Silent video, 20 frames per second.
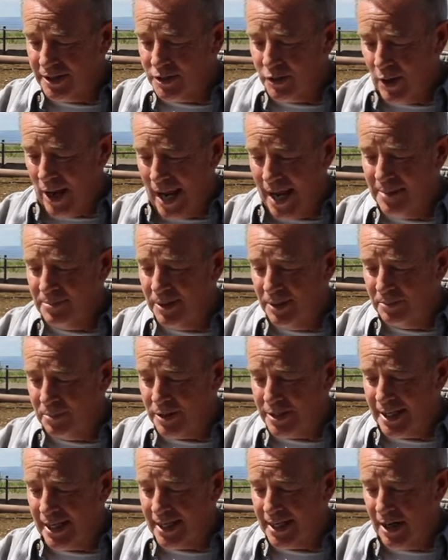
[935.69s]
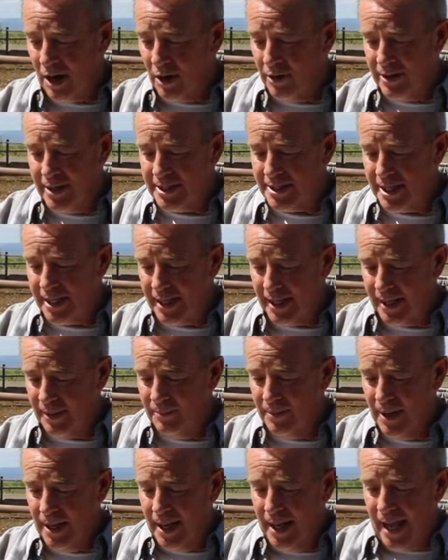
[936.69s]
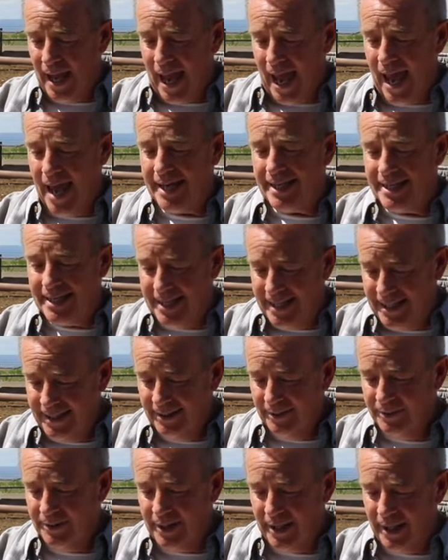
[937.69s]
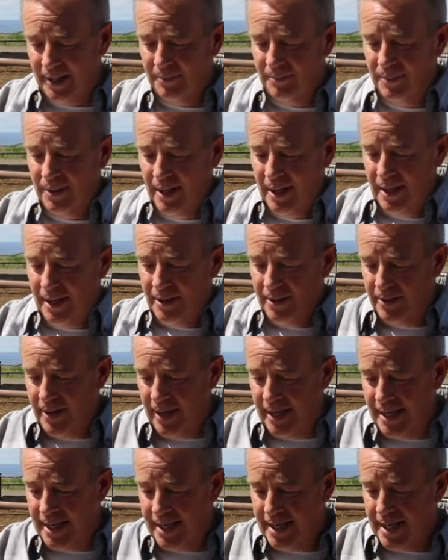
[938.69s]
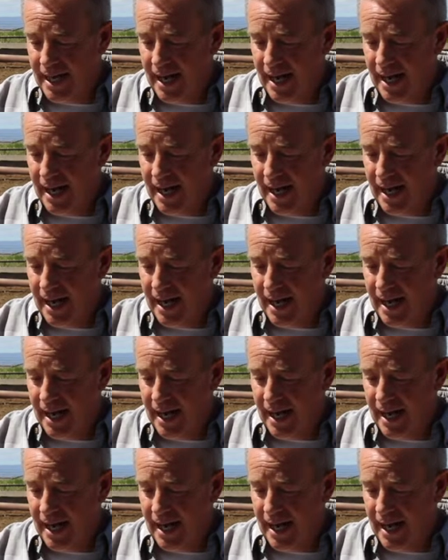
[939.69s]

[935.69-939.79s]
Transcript: So Abram presented all these to him and killed them. Then he